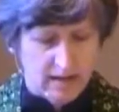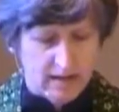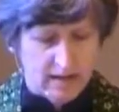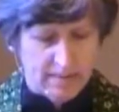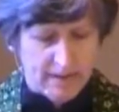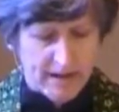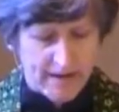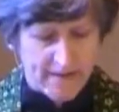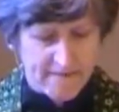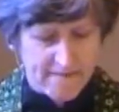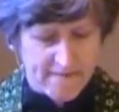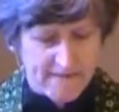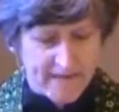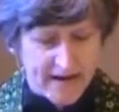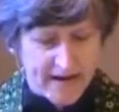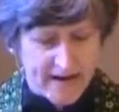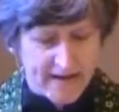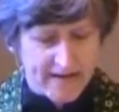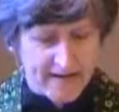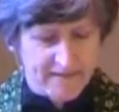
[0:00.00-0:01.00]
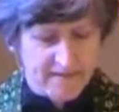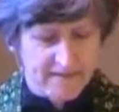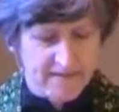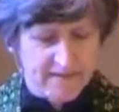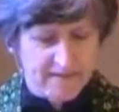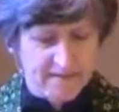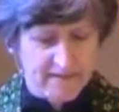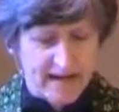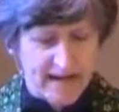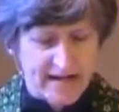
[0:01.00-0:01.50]
about
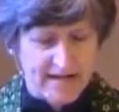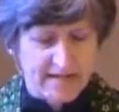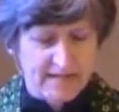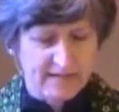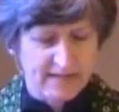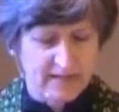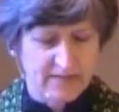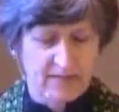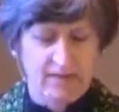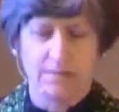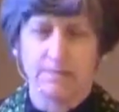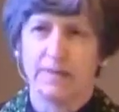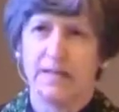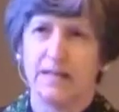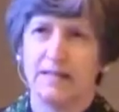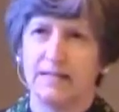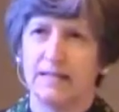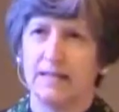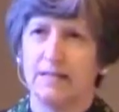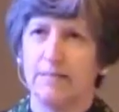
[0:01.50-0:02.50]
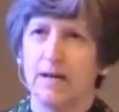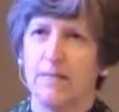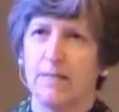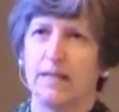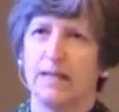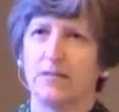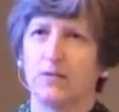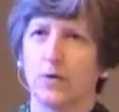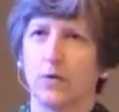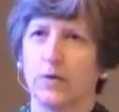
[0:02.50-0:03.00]
587 BC,
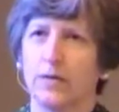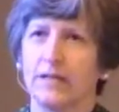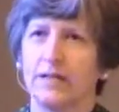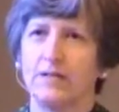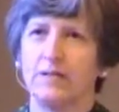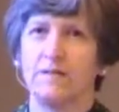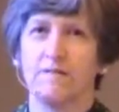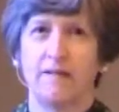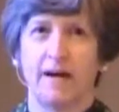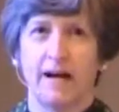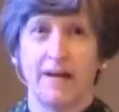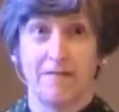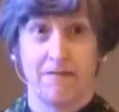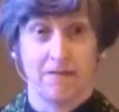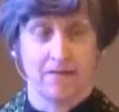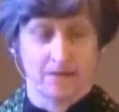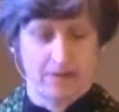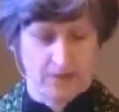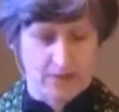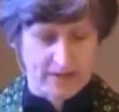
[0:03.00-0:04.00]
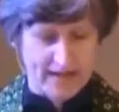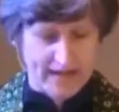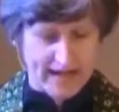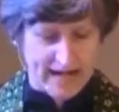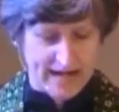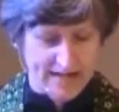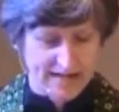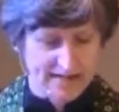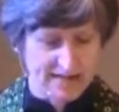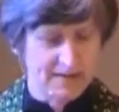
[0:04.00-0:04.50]
maybe as early as
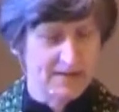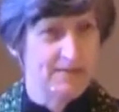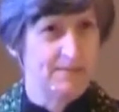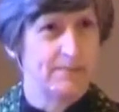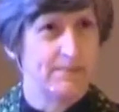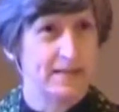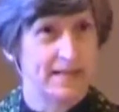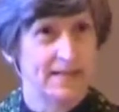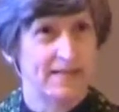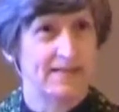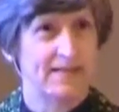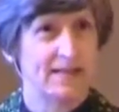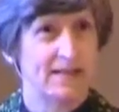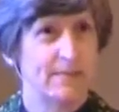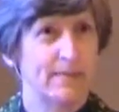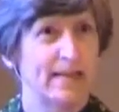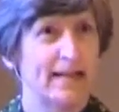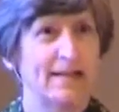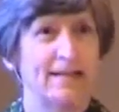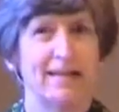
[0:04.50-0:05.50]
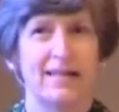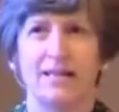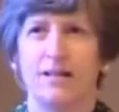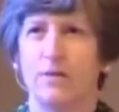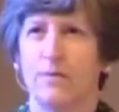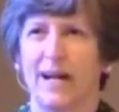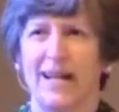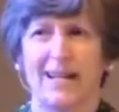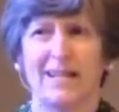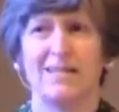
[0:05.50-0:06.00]
538 BC, but
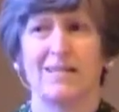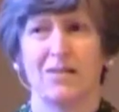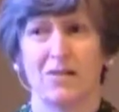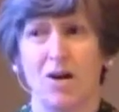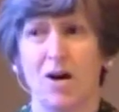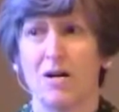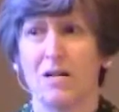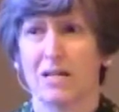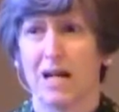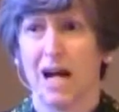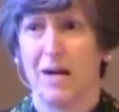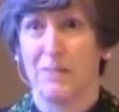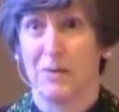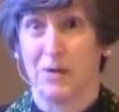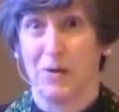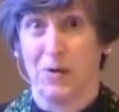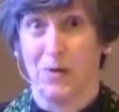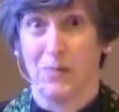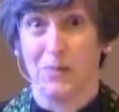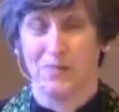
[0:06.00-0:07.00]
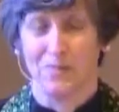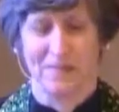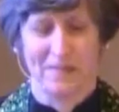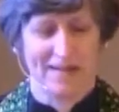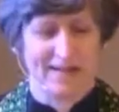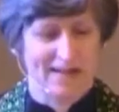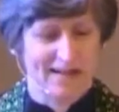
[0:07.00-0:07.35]
either way, that's a long time ago.